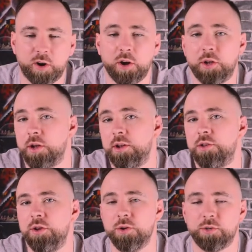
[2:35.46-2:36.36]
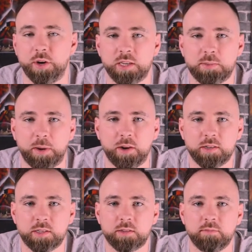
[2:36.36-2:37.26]
very good user
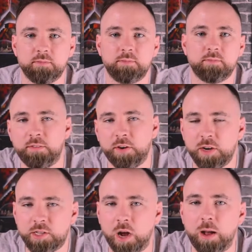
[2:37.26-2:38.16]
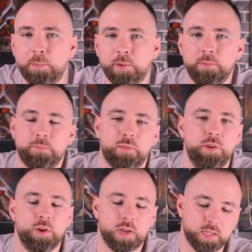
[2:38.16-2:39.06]
experience. At the very top,
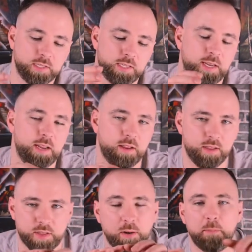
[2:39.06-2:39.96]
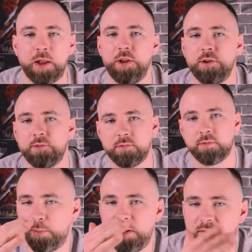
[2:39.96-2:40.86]
you can see their menu.
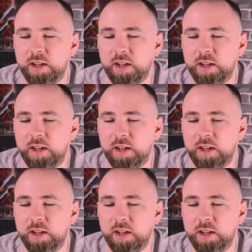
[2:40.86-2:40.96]
There'll be